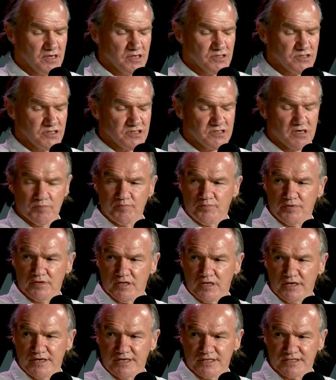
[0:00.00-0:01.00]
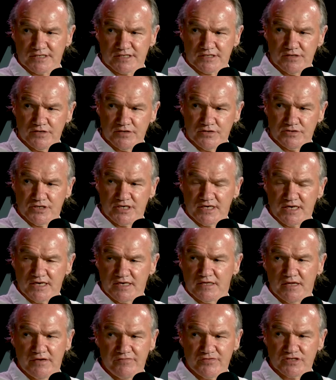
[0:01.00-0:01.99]
She's got police who she
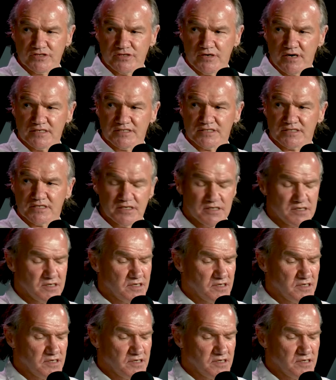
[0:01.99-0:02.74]
can never trust.